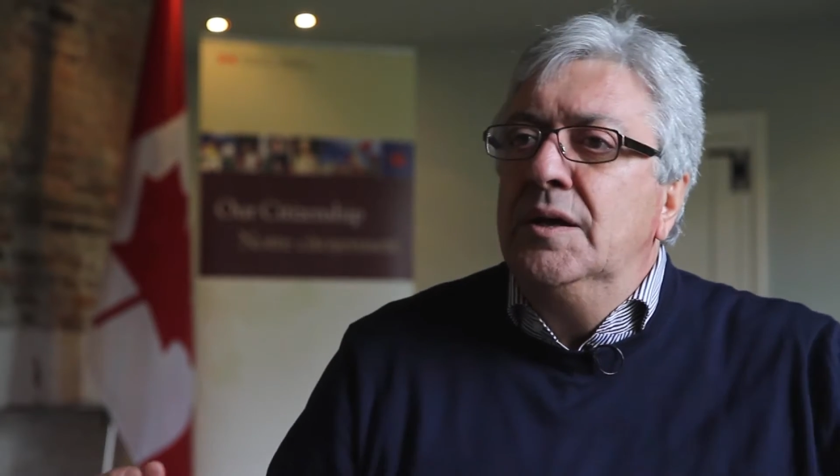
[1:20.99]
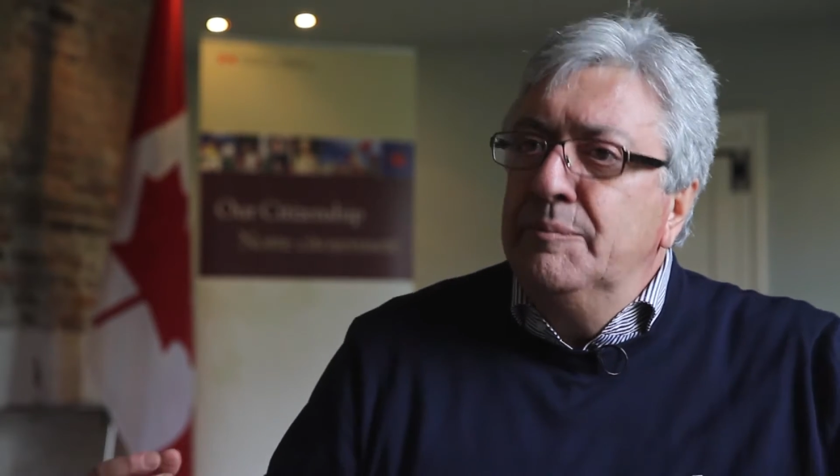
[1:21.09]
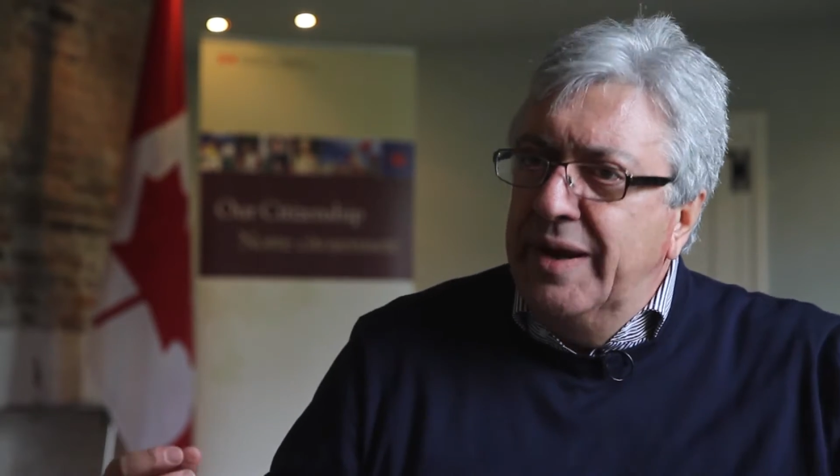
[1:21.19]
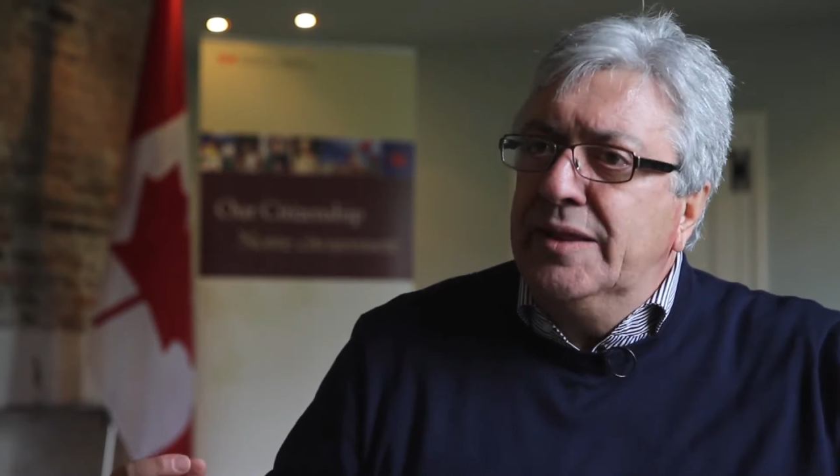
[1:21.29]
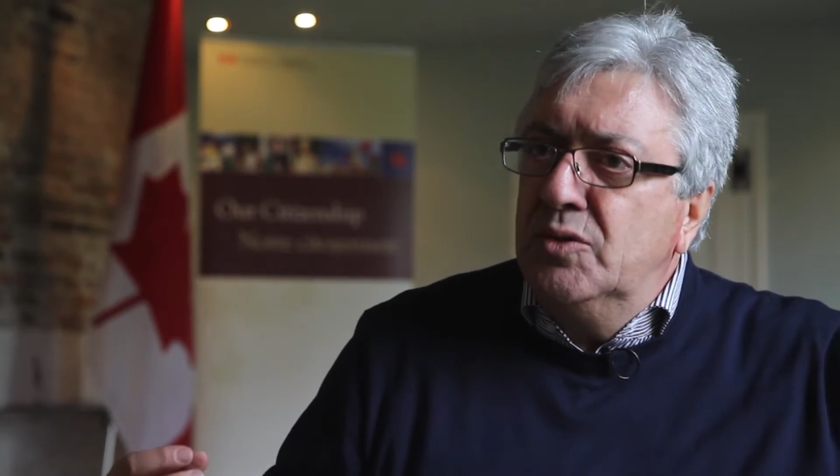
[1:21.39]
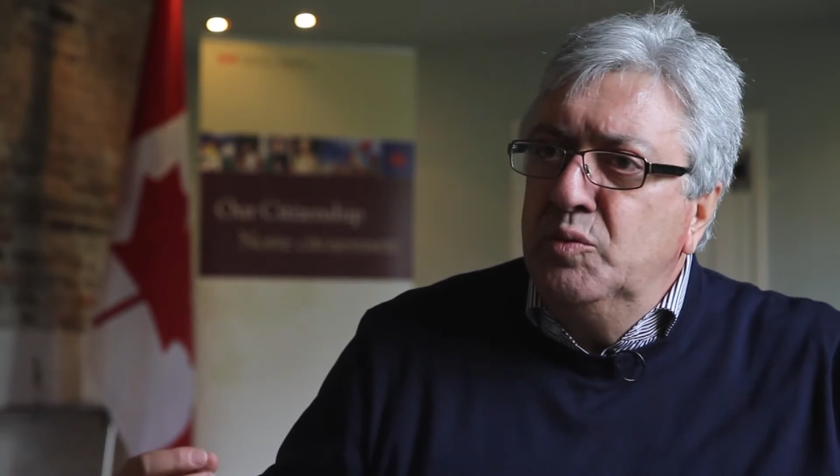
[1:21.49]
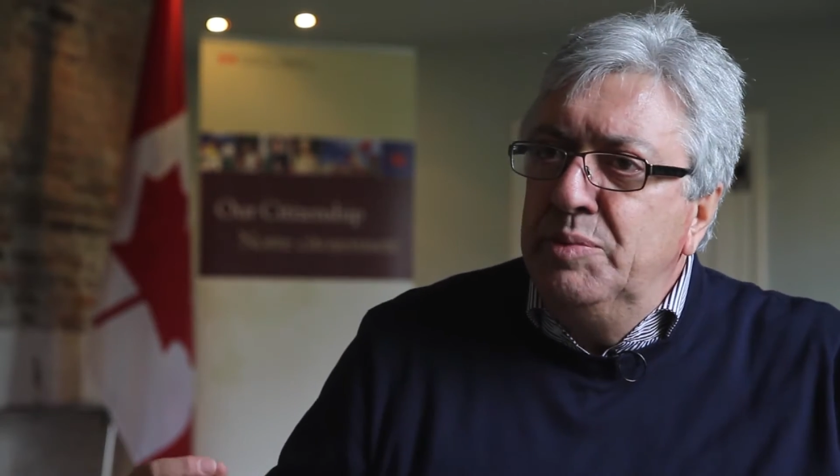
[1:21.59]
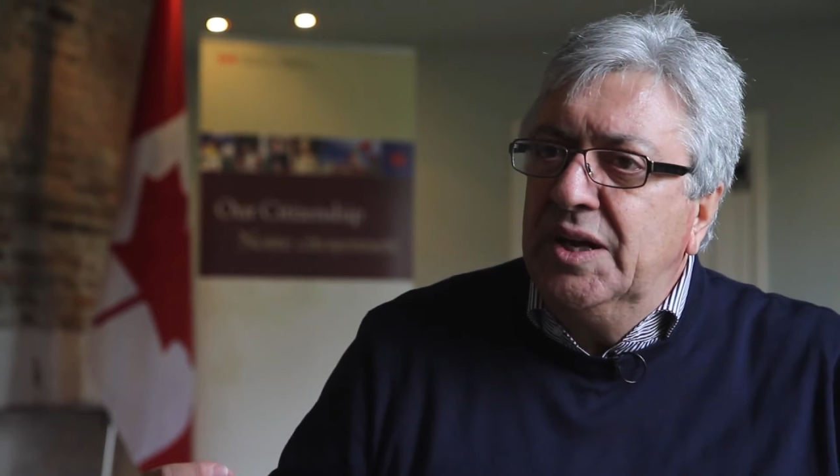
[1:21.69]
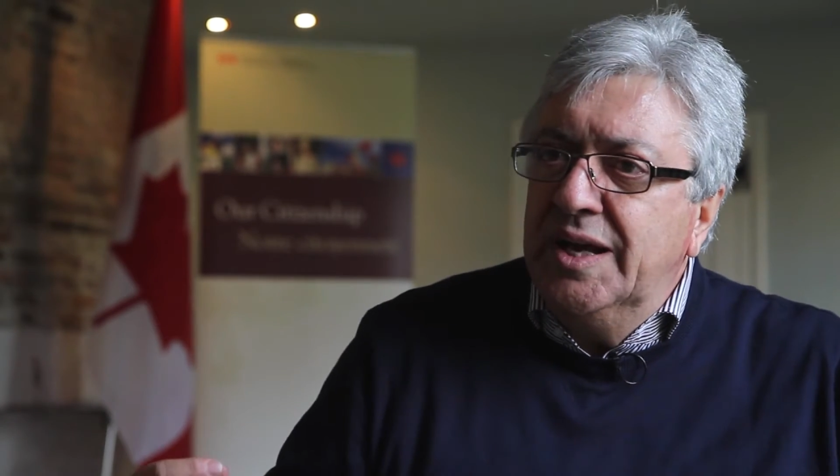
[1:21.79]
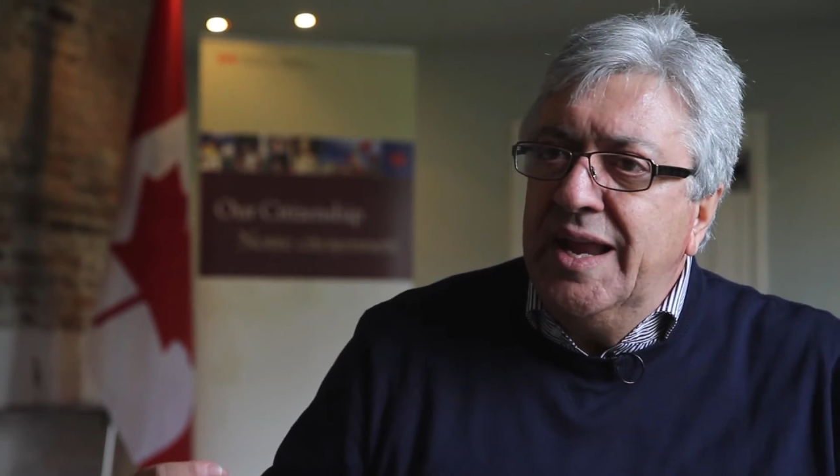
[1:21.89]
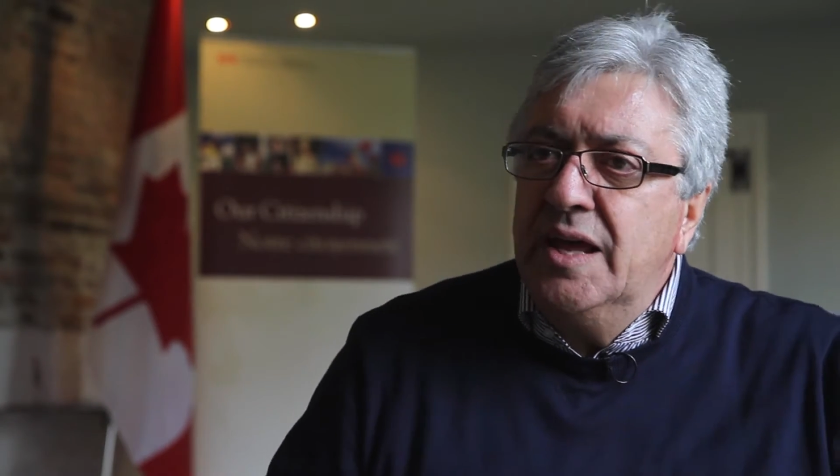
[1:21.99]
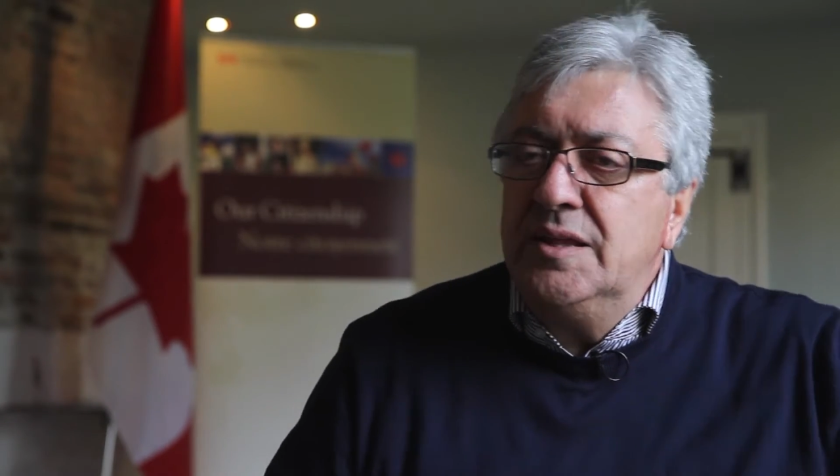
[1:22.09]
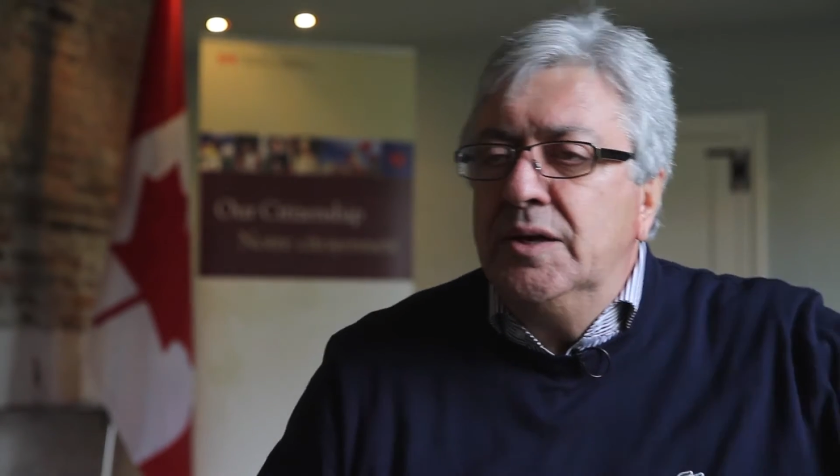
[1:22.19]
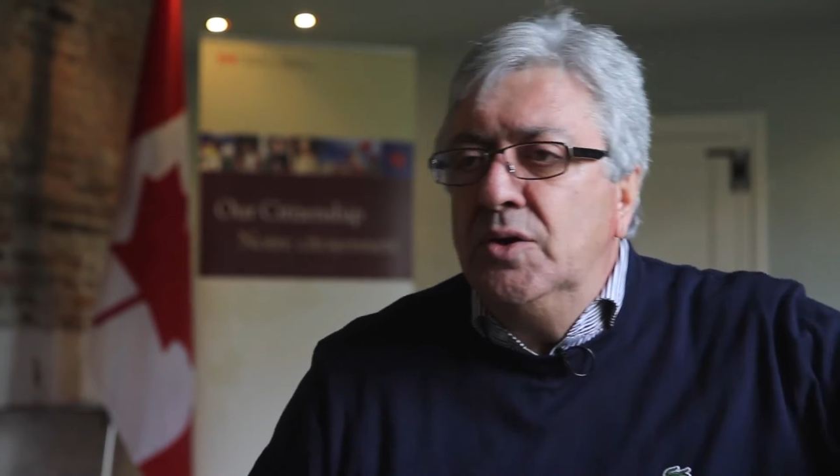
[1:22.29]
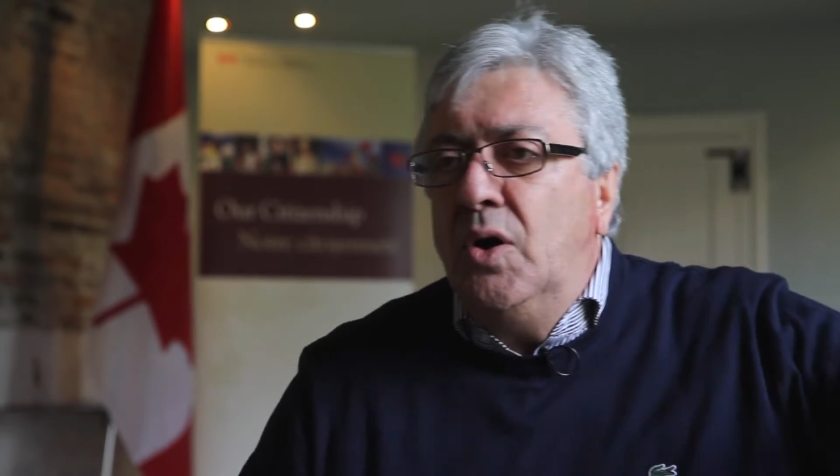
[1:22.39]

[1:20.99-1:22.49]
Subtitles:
meant to be Canadian,